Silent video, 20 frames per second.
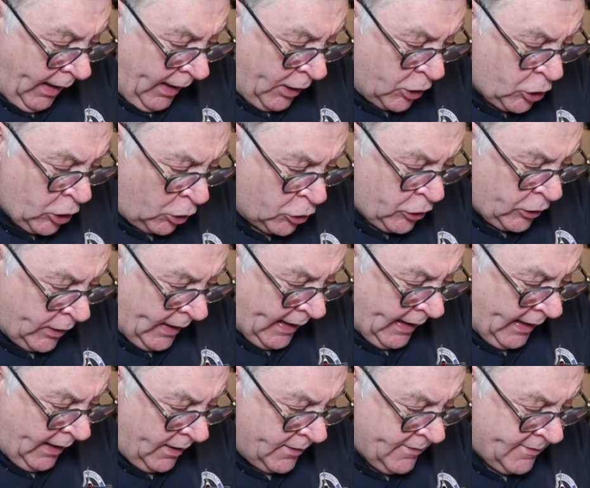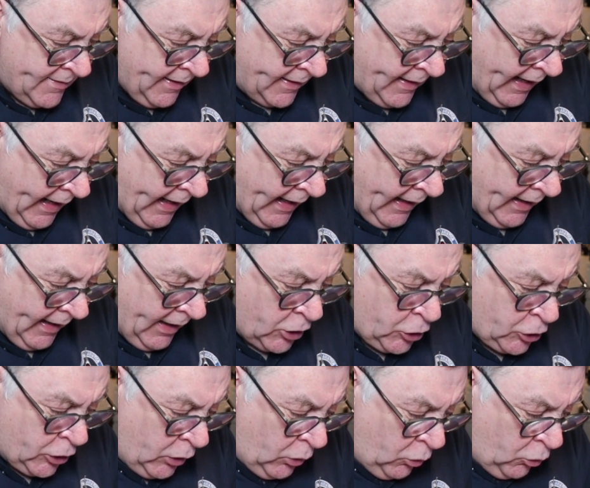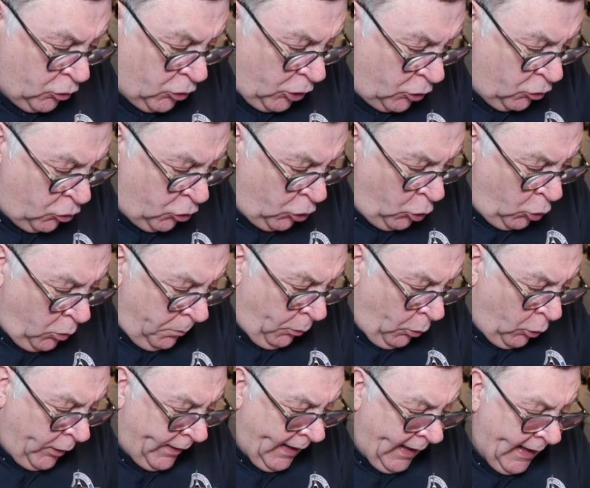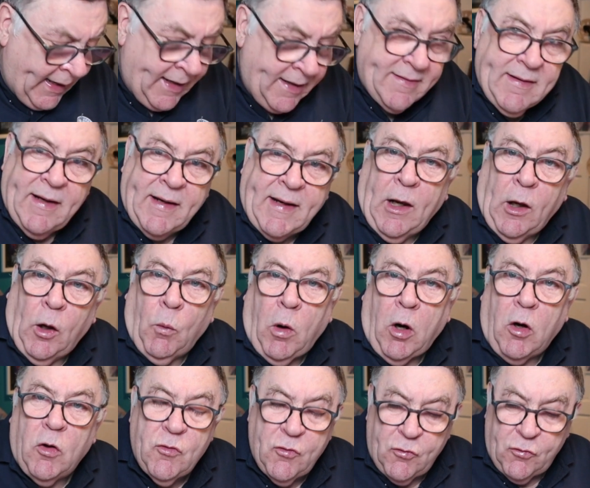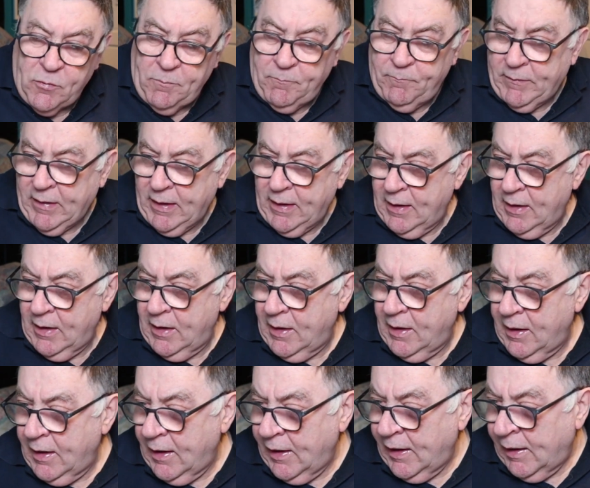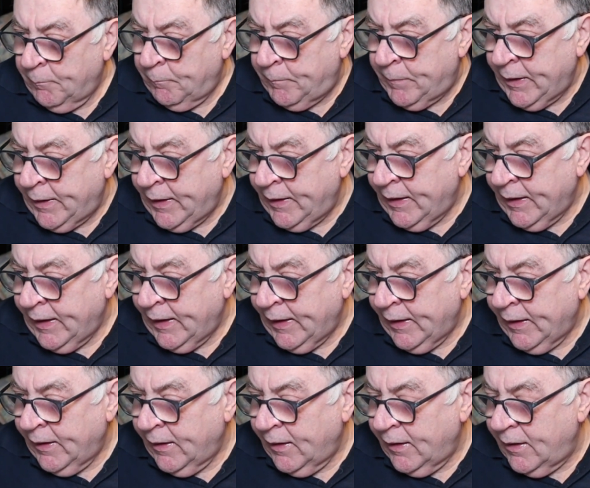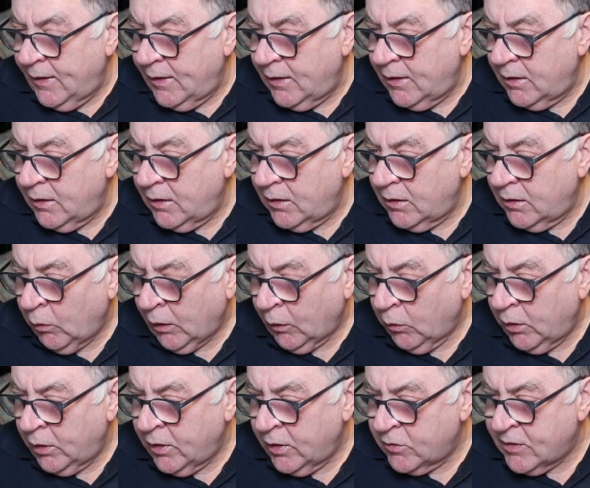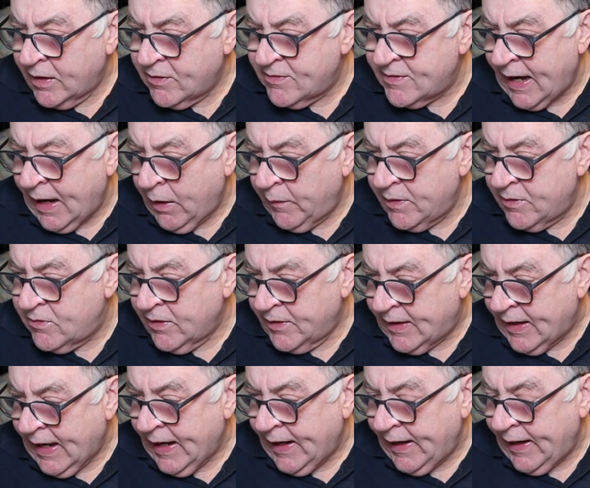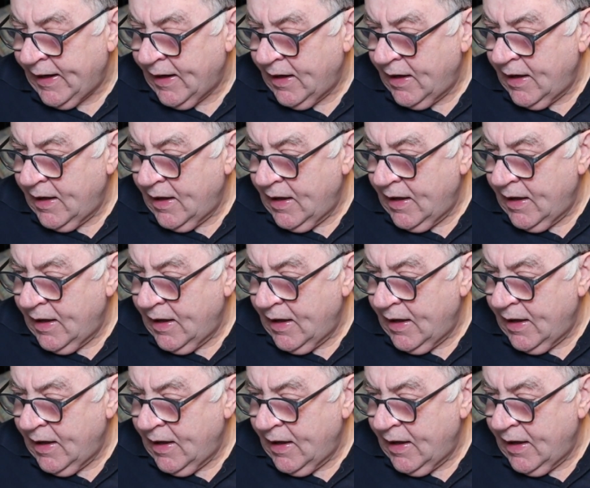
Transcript: it shows you there, today it's used 2.8 kilowatts. I've been in here, well, it's counting today